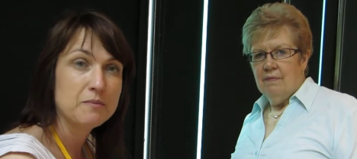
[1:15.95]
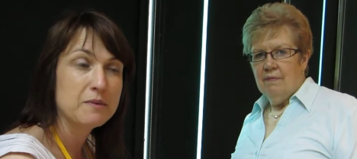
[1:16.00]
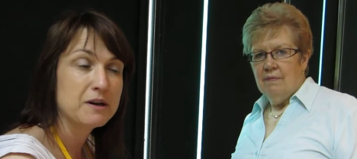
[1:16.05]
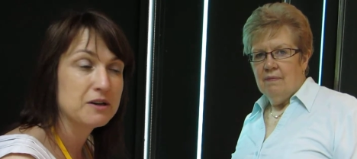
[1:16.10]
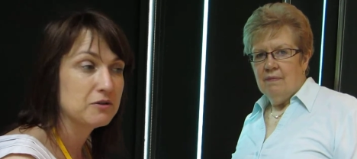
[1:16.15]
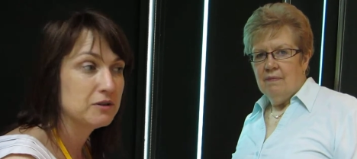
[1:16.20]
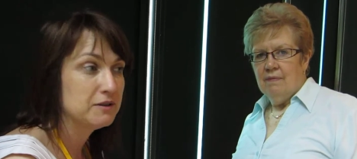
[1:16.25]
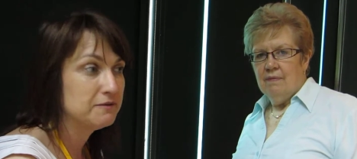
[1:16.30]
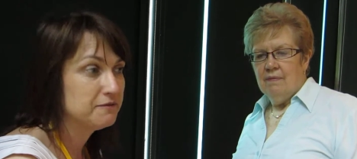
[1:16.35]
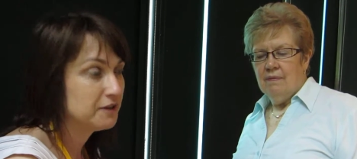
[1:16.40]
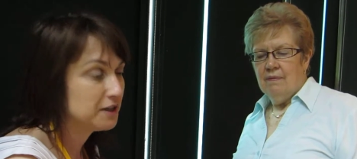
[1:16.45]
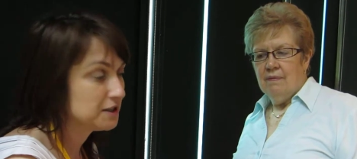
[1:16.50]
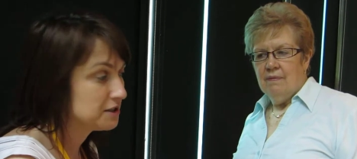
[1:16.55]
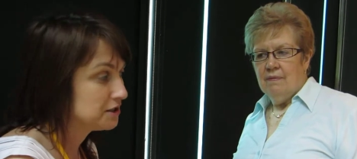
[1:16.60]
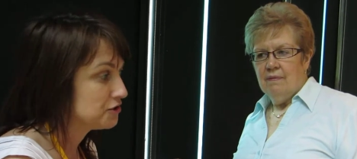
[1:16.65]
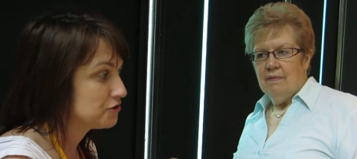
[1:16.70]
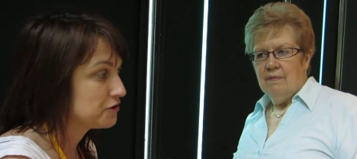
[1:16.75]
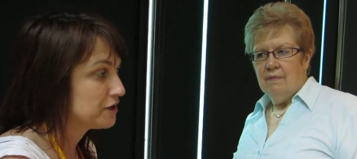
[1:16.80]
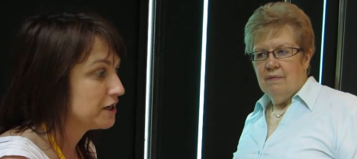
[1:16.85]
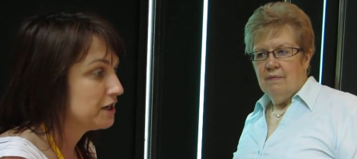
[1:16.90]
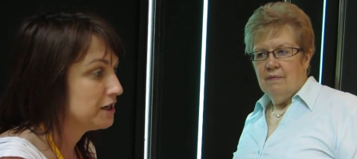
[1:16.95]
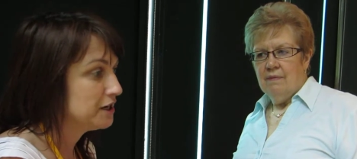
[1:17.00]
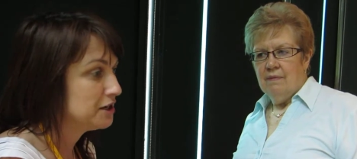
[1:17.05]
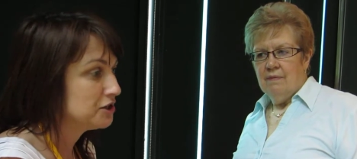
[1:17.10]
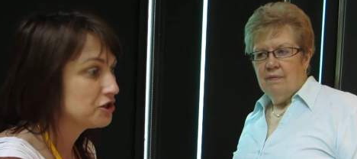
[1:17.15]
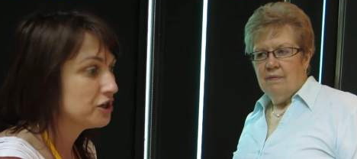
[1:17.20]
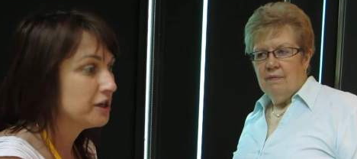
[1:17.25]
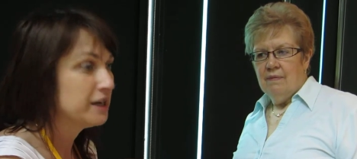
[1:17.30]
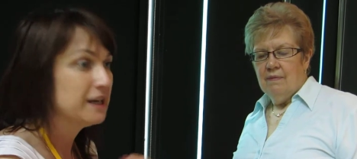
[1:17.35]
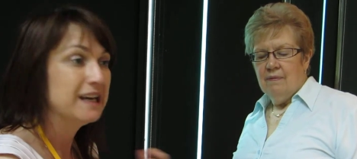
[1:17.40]
Speaker 1: manual lymphatic
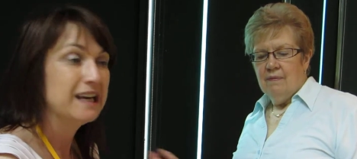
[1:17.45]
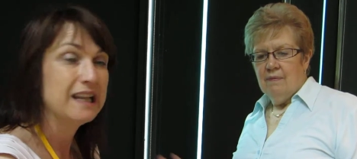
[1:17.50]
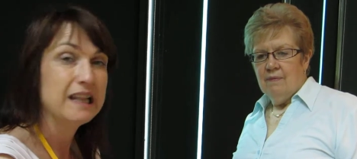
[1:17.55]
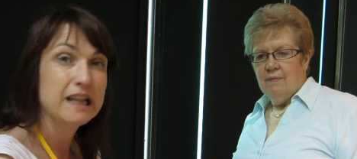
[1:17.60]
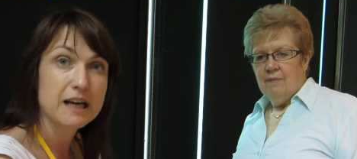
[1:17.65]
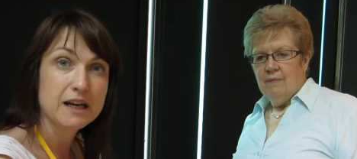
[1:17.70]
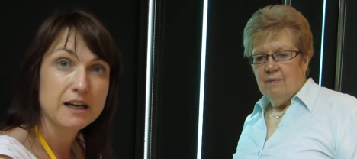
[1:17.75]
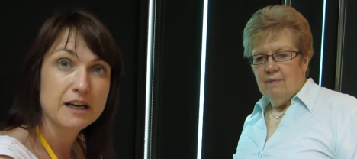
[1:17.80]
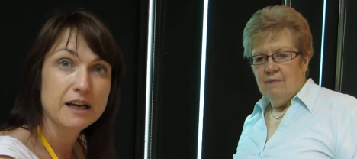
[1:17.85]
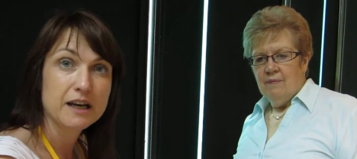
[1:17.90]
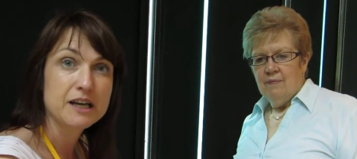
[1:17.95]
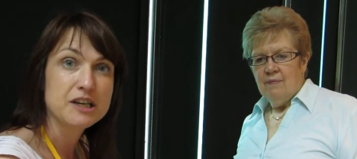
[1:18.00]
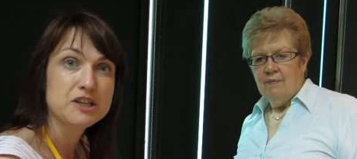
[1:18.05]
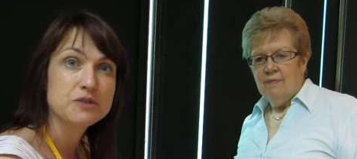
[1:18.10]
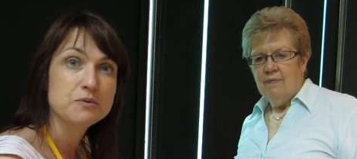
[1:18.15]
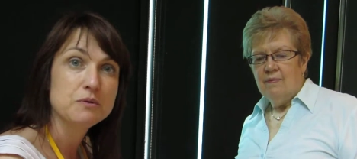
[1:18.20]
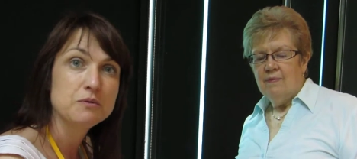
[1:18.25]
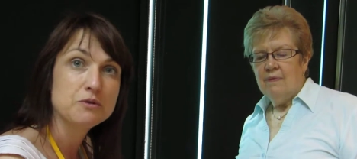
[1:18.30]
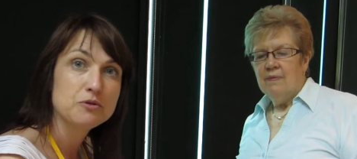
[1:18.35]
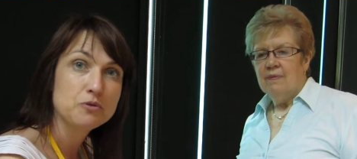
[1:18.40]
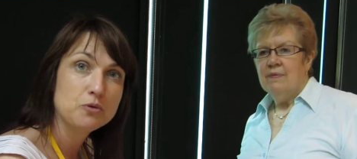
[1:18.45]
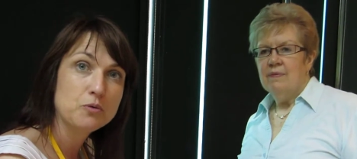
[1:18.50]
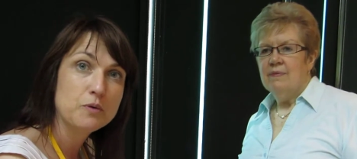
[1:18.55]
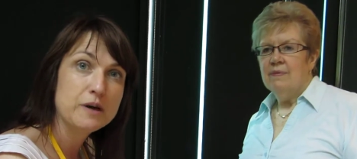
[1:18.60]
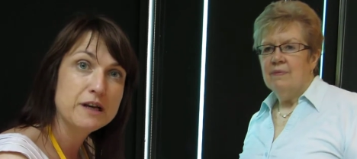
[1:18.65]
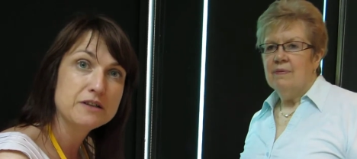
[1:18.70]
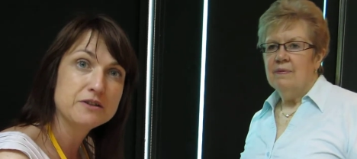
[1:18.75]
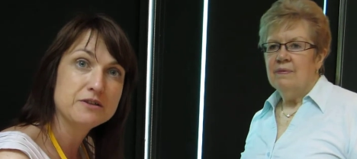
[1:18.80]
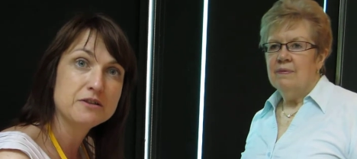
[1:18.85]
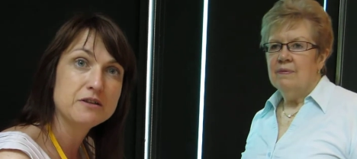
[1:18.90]
drainage. In that case, we would
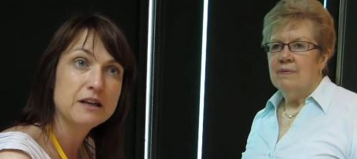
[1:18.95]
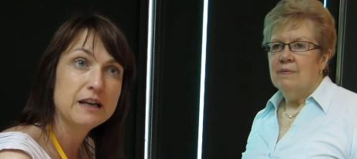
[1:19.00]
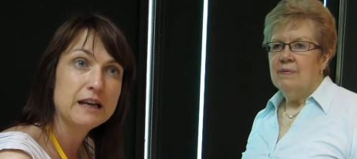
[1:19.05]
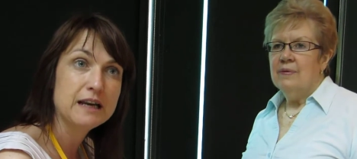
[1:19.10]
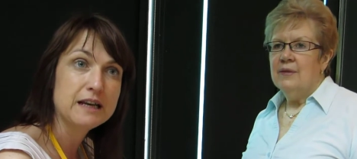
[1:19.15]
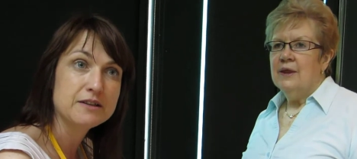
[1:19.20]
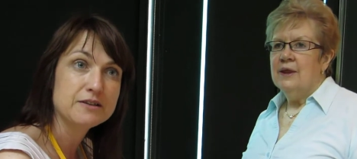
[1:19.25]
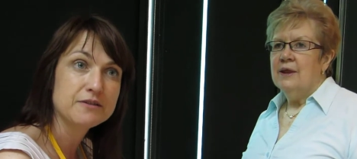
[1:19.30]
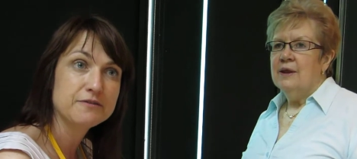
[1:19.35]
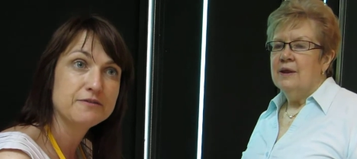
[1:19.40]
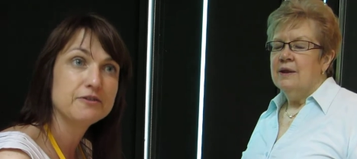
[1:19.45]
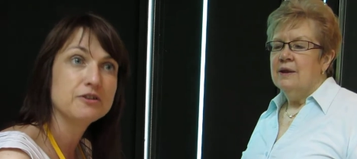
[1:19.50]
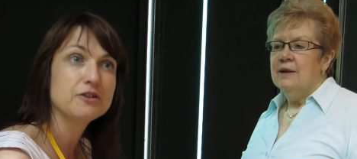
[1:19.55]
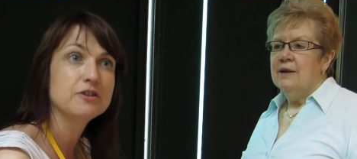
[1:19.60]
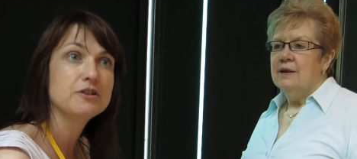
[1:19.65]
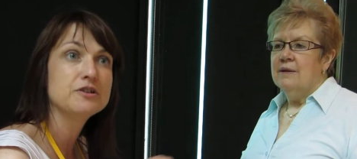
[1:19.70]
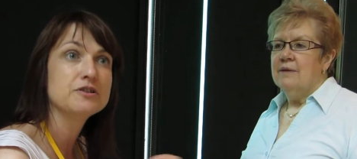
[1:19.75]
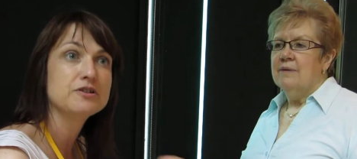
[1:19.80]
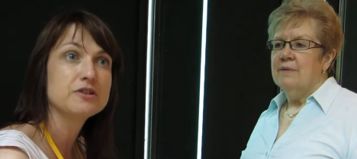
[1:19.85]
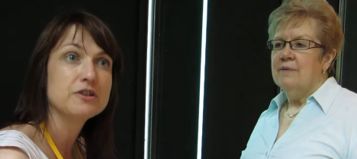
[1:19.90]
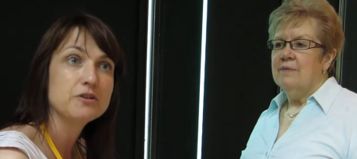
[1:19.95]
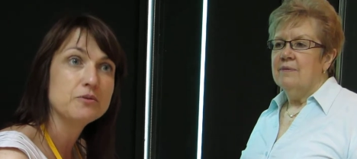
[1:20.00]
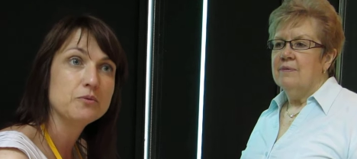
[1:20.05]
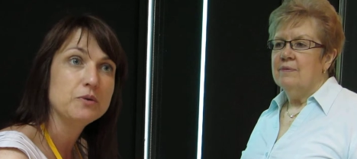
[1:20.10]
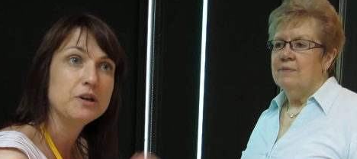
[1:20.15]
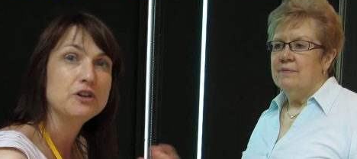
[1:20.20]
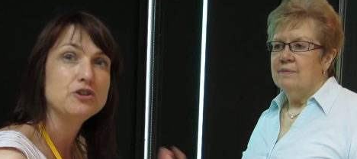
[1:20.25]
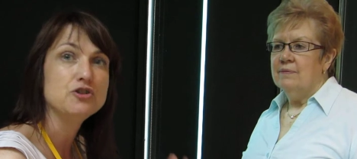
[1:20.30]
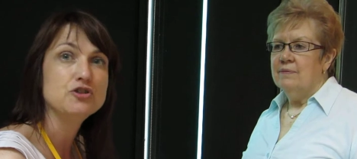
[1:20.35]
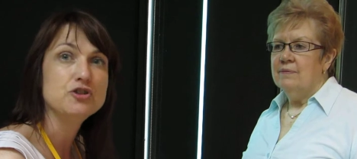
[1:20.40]
always do the laser first so that
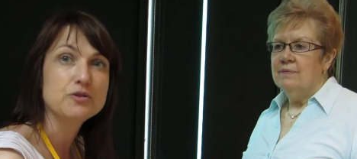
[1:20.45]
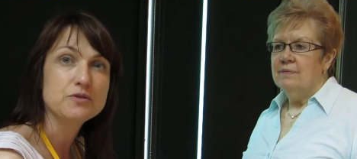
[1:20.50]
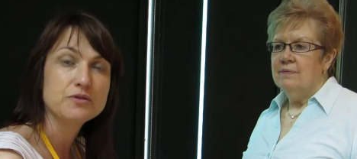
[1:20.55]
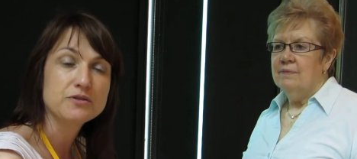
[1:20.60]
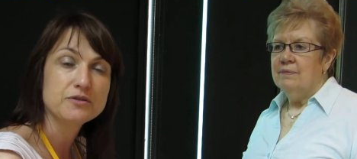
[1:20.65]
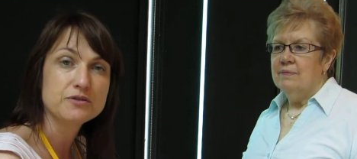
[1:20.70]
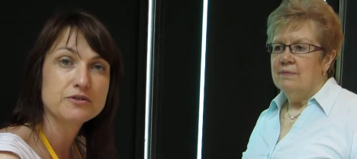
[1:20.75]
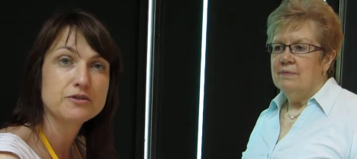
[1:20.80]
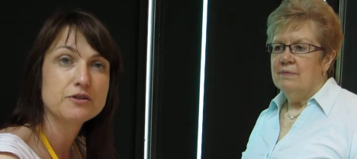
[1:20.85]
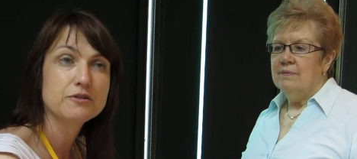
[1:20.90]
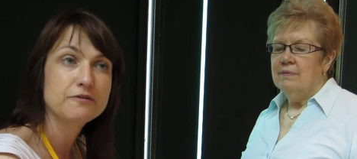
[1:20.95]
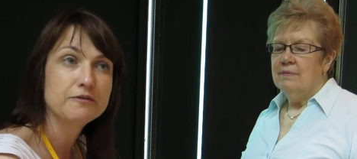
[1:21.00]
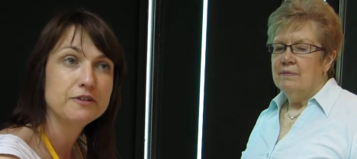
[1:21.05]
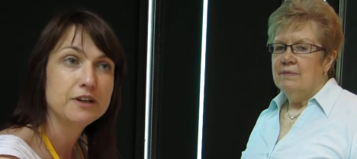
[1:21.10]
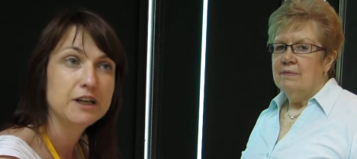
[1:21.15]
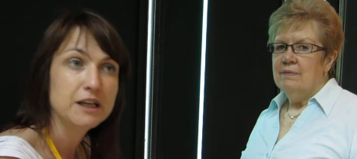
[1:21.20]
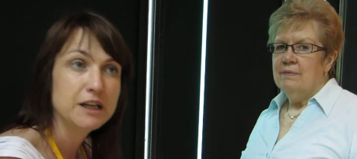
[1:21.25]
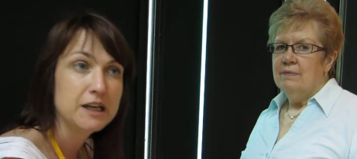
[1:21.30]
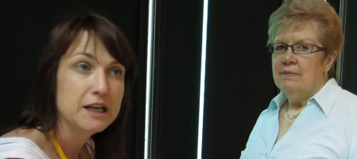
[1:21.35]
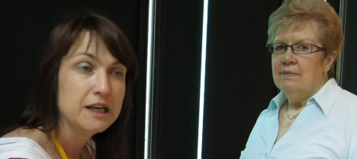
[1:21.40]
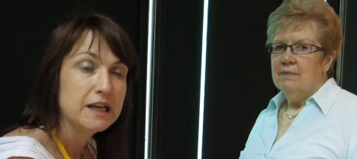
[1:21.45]
we induce the softening